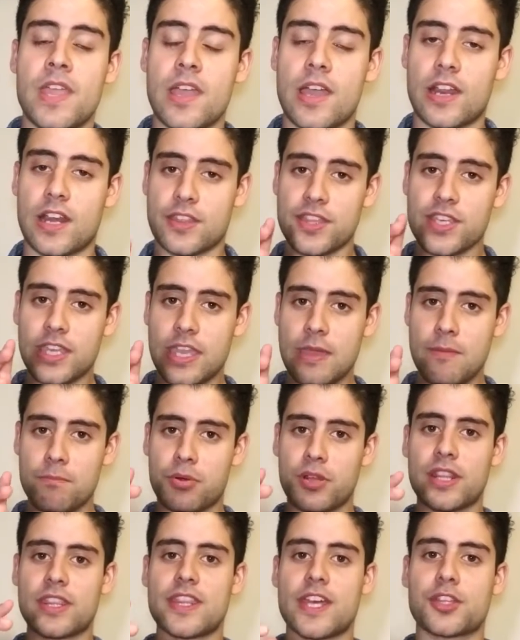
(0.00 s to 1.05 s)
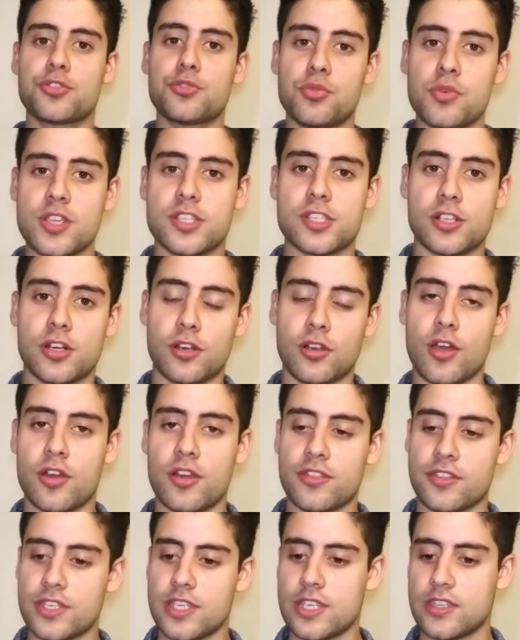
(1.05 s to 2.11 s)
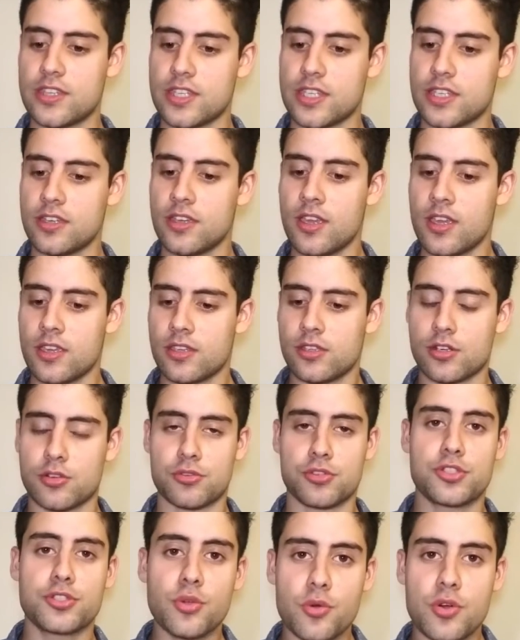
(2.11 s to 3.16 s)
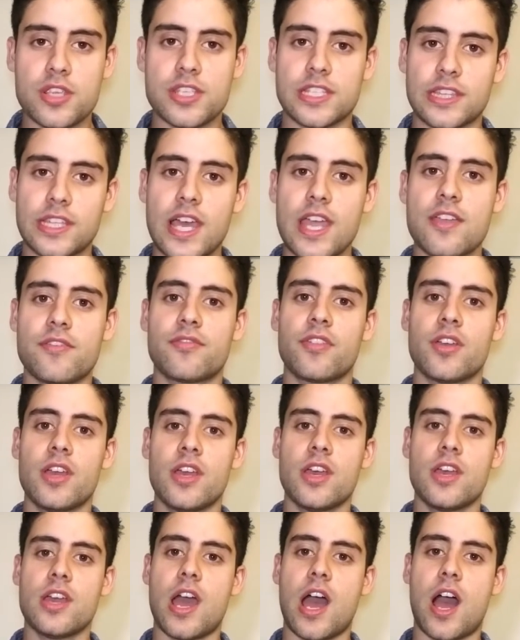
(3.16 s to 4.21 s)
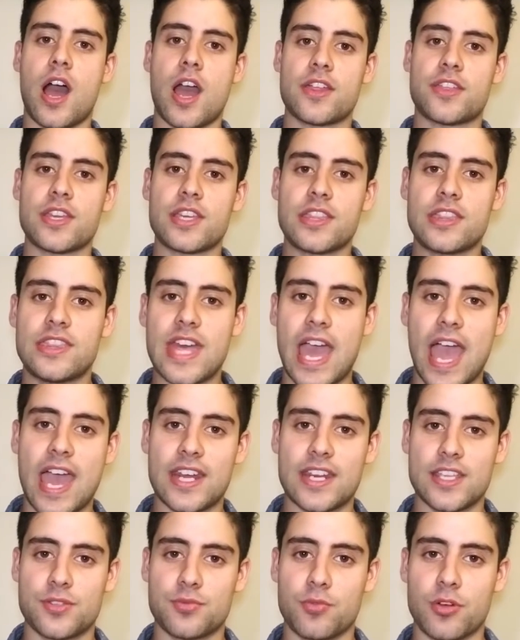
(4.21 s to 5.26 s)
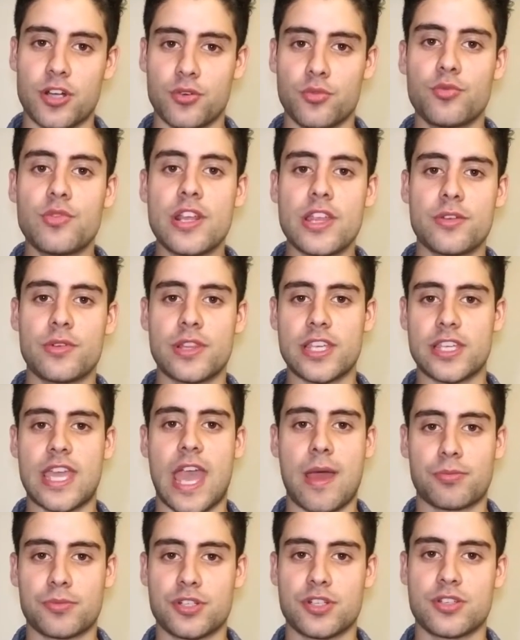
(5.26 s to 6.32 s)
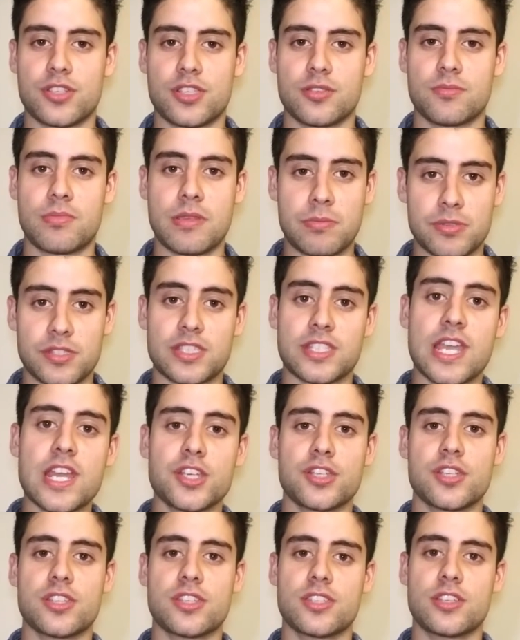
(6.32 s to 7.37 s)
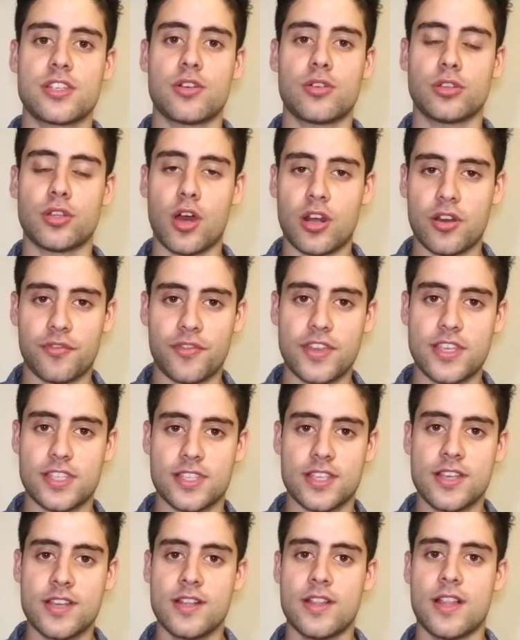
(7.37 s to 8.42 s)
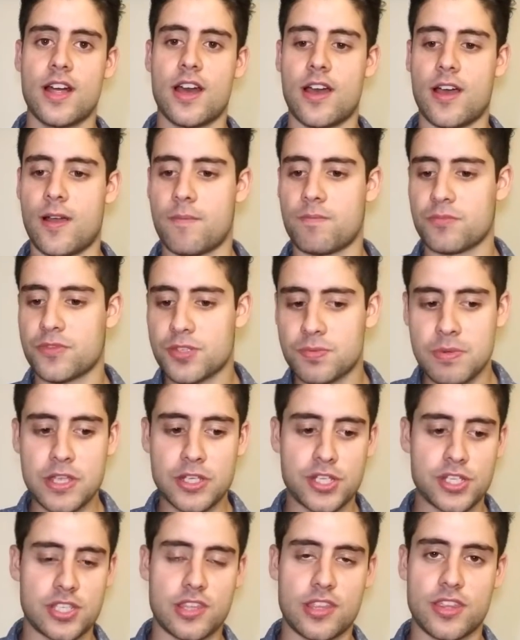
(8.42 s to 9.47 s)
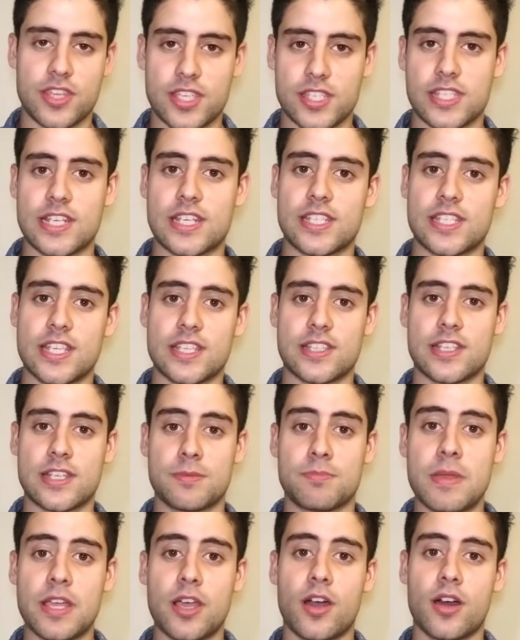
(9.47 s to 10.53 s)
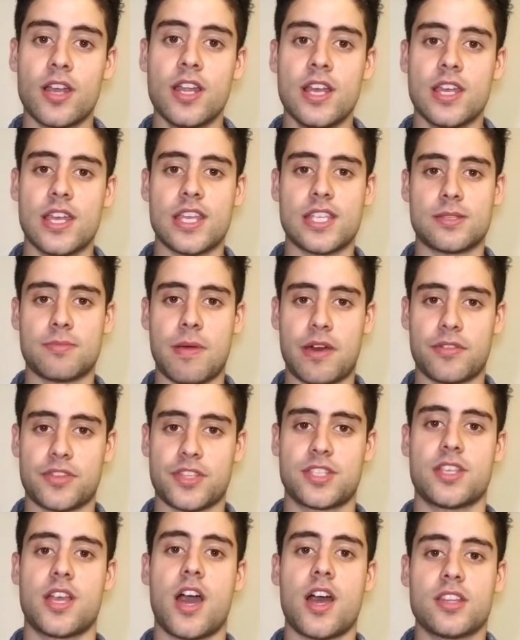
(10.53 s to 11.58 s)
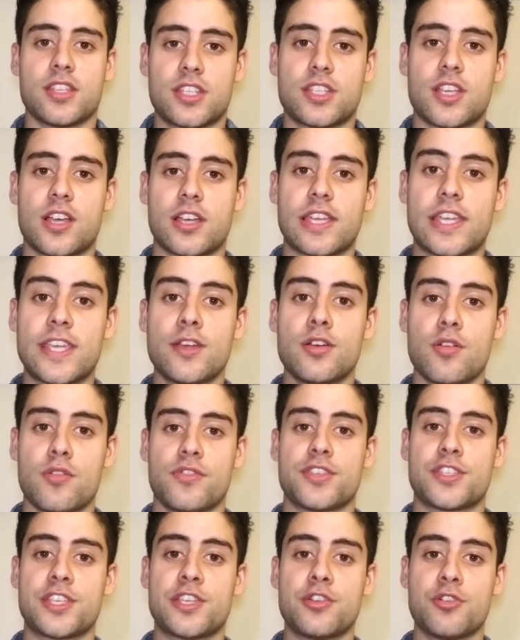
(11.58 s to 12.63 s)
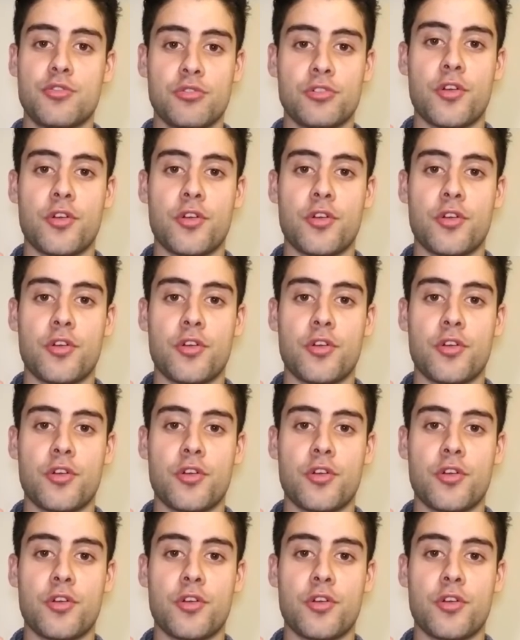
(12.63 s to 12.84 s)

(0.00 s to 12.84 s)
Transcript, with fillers: And I think him putting that twist on a lot of the, the you know, stories in life, I think that is what really, really captures people's attentions. You know, a lot of his um, speeches and things that he says that he's big on is about this unsung hero, this hero who